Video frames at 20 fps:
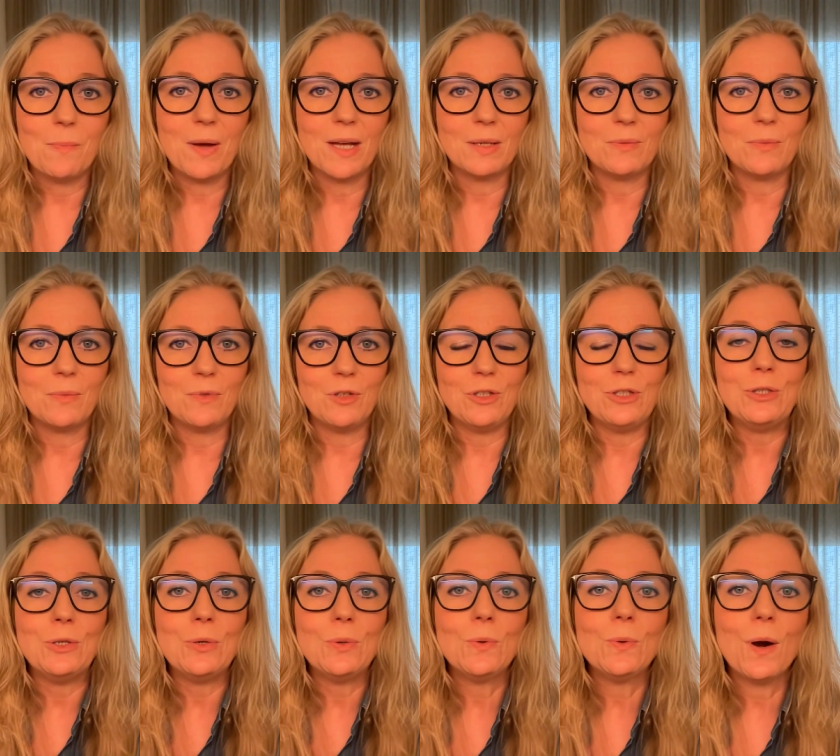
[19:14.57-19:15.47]
But
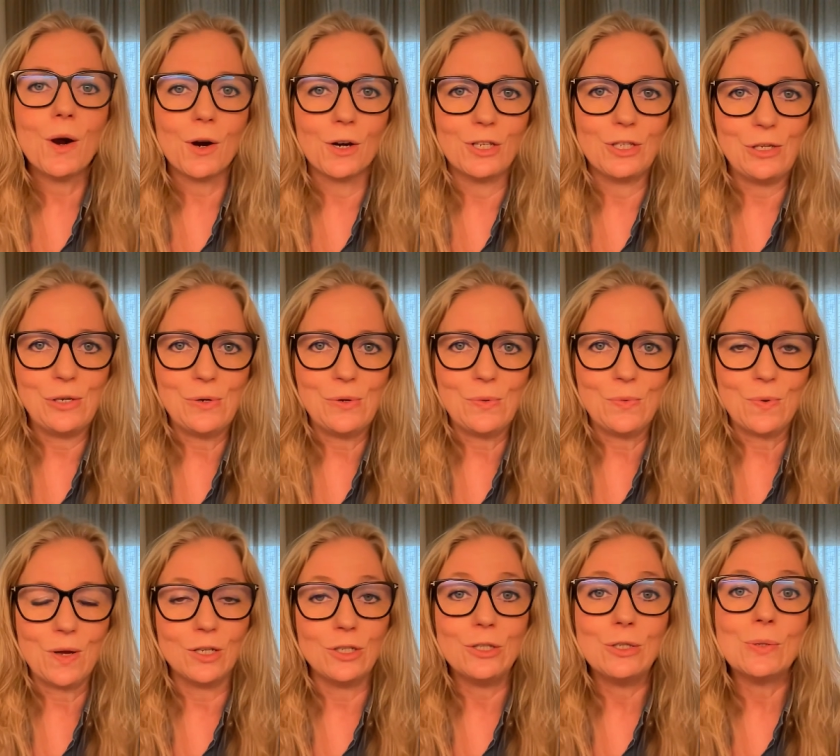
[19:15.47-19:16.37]
you are
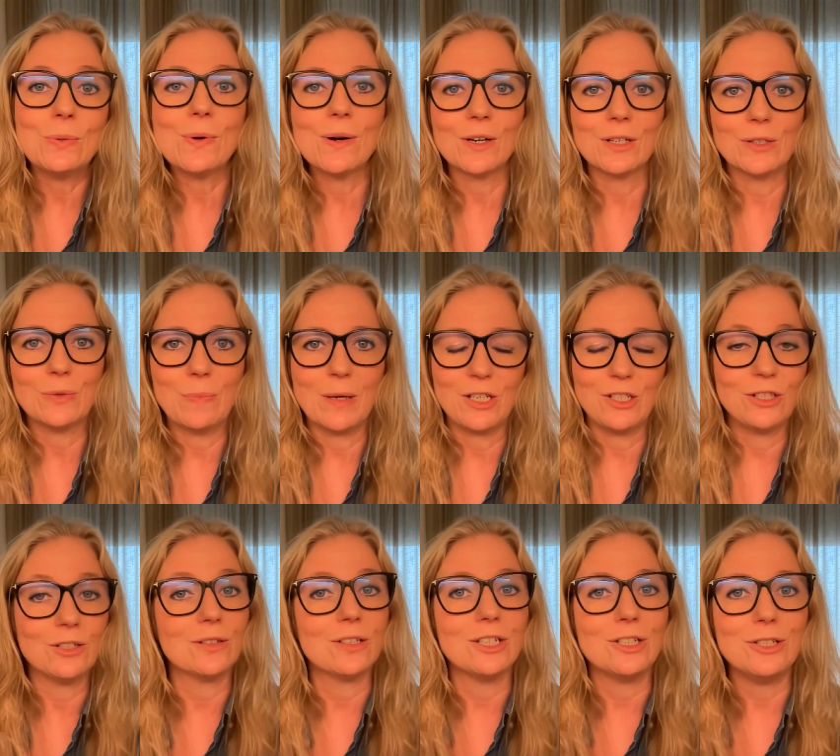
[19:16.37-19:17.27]
you, and you are
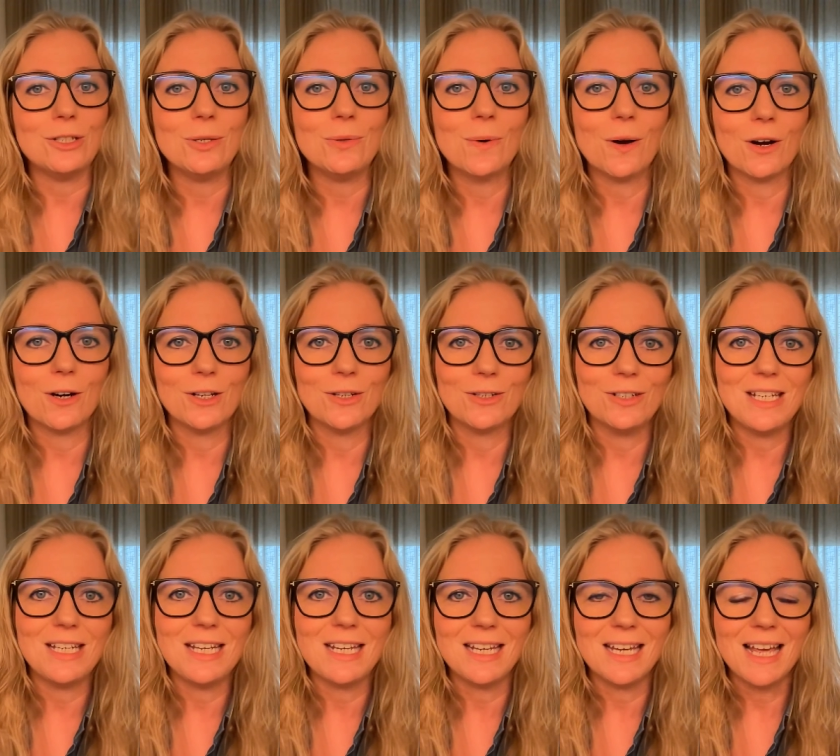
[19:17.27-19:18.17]
special, and you are
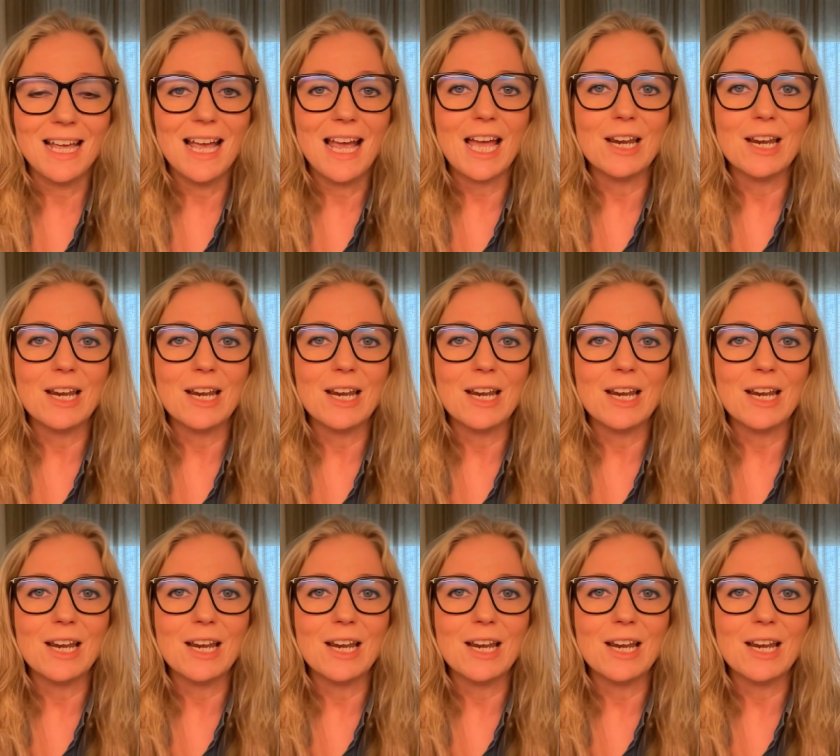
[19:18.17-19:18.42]
unique.